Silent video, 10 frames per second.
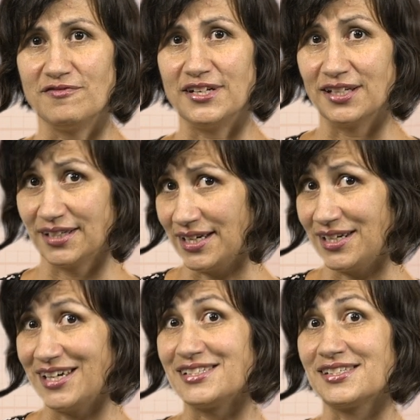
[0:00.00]
of
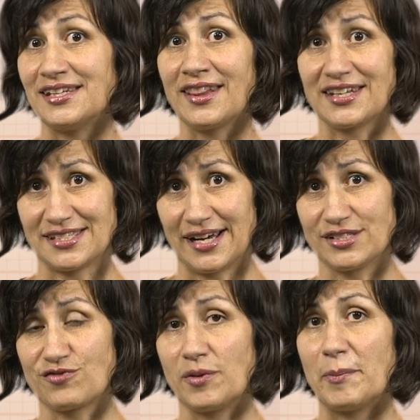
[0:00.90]
vanillin is
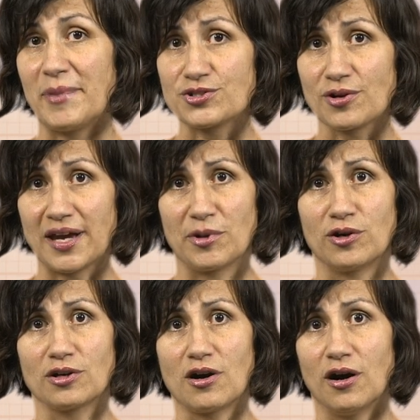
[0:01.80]
synthesized from a
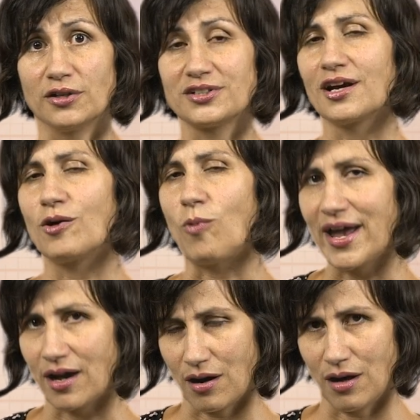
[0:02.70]
petrochemical called
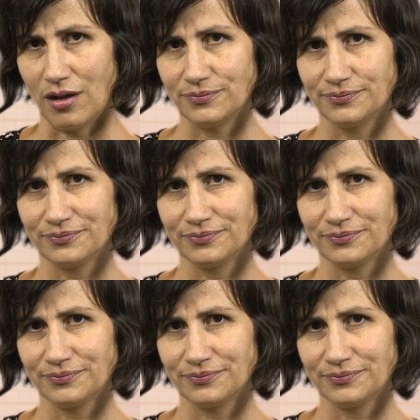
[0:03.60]
guaiacol.